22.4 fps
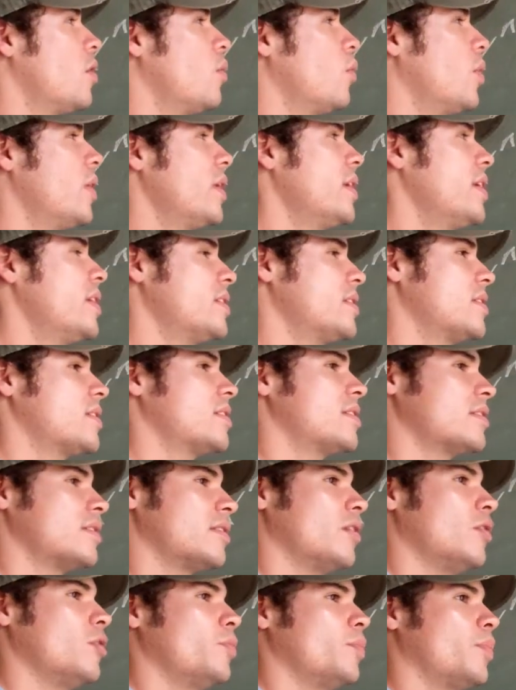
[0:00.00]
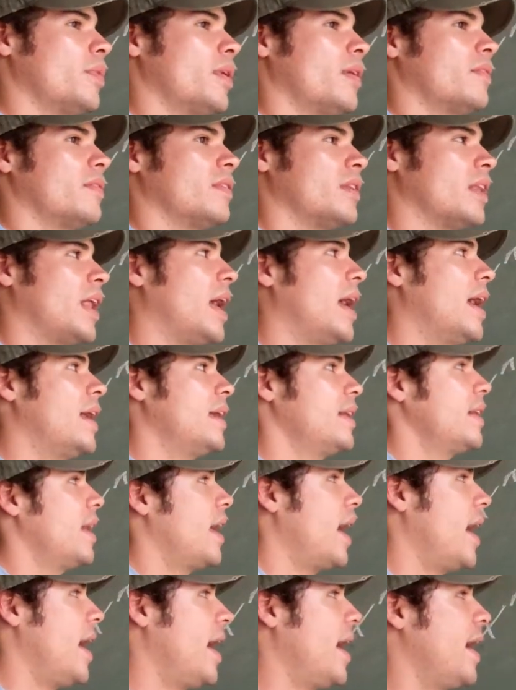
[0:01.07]
what is the slope of the line
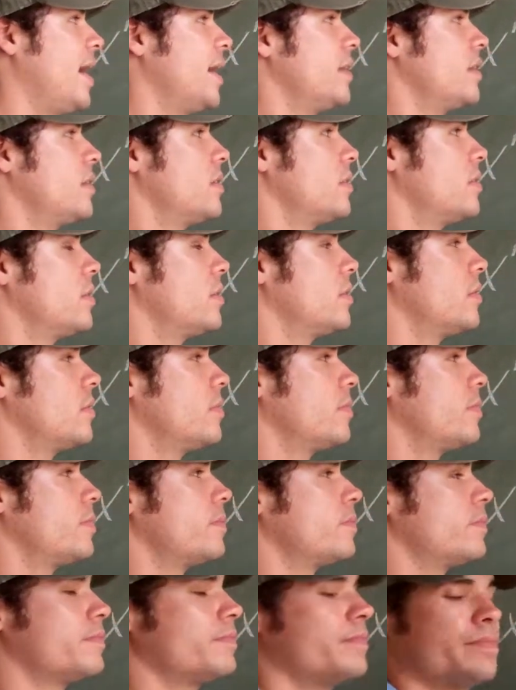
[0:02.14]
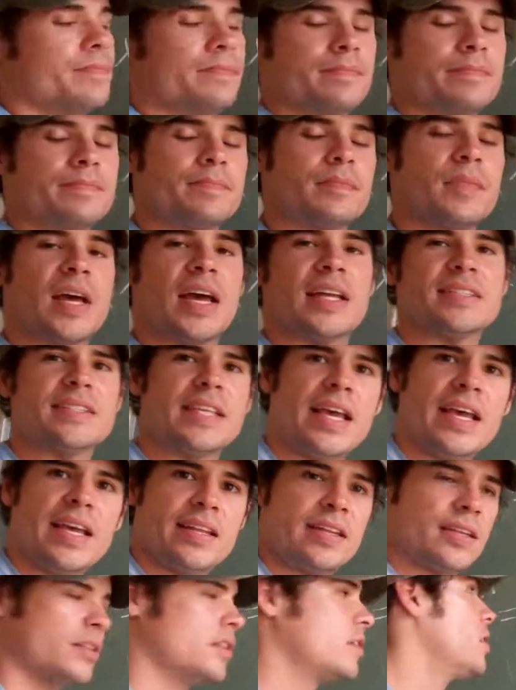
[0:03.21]
at 10?